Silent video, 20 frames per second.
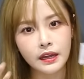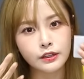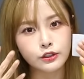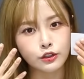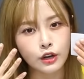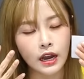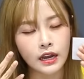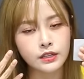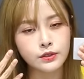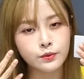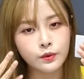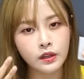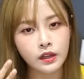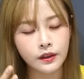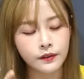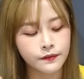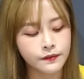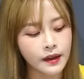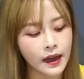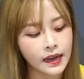it dries
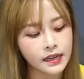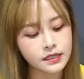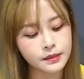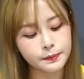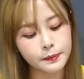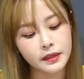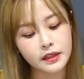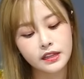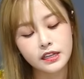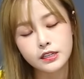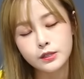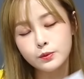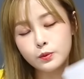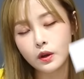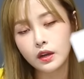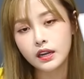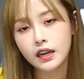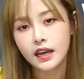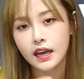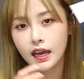really fast, but this
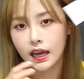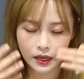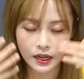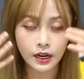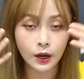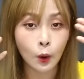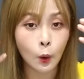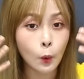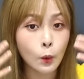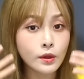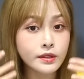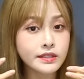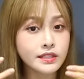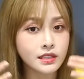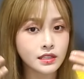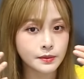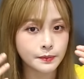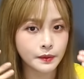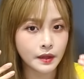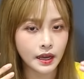one, it holds
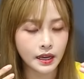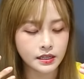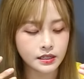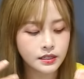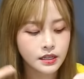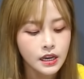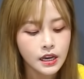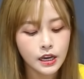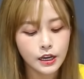its place.